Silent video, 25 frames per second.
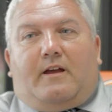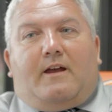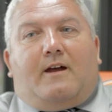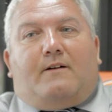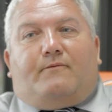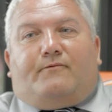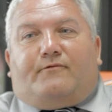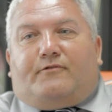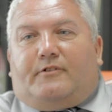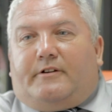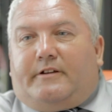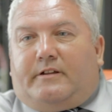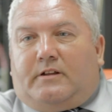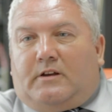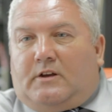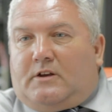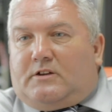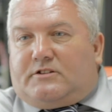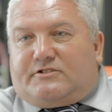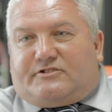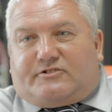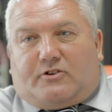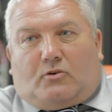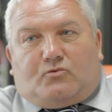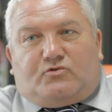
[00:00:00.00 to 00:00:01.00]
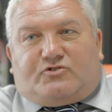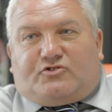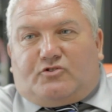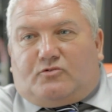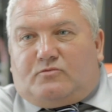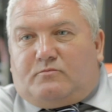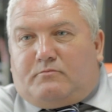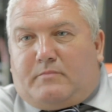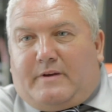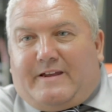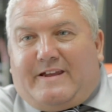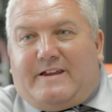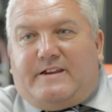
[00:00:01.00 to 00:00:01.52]
every social
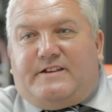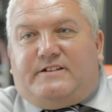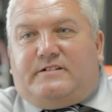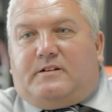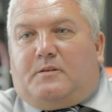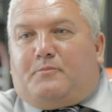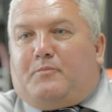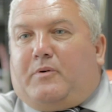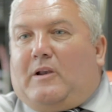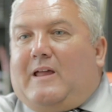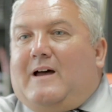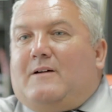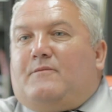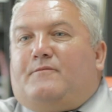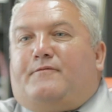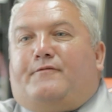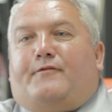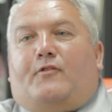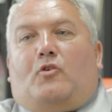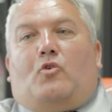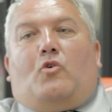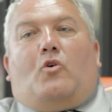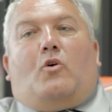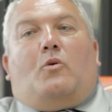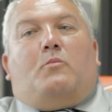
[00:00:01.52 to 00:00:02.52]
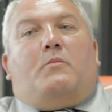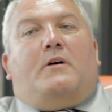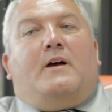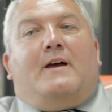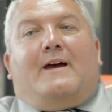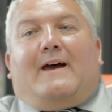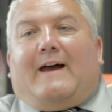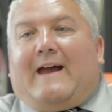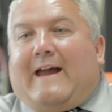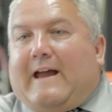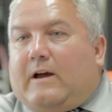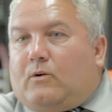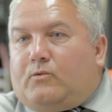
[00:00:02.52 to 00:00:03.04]
media platform,
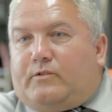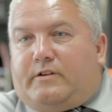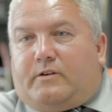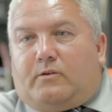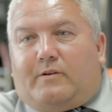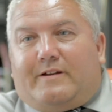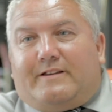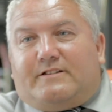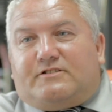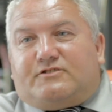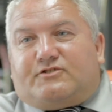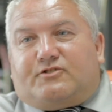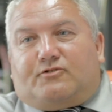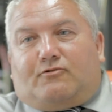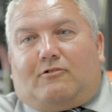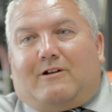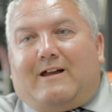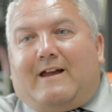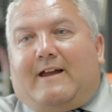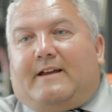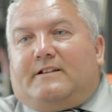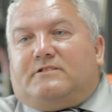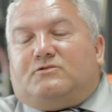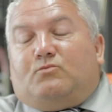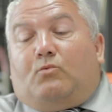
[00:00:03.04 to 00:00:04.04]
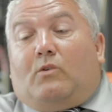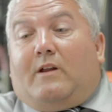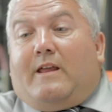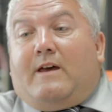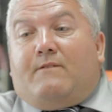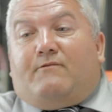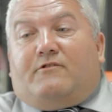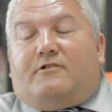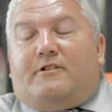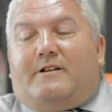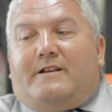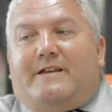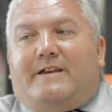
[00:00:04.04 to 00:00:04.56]
how you interact,
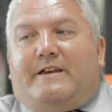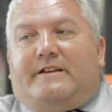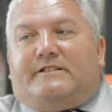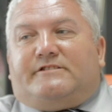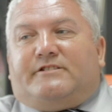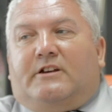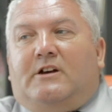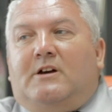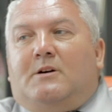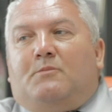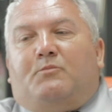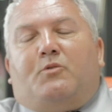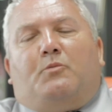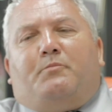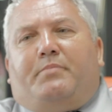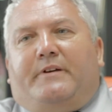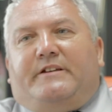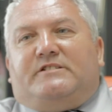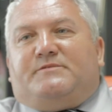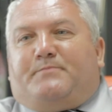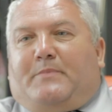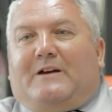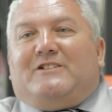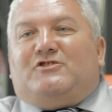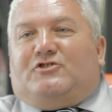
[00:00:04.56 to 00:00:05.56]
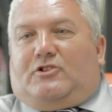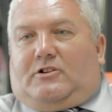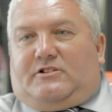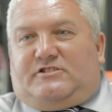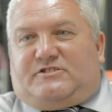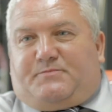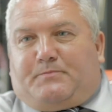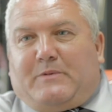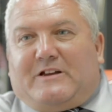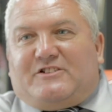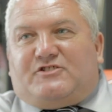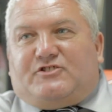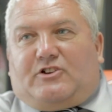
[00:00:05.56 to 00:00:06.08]
whatever it is. But be specialised.
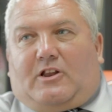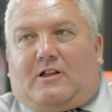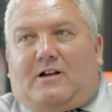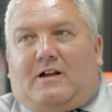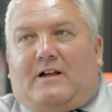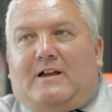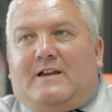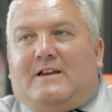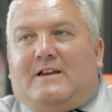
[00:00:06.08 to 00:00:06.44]
Specialise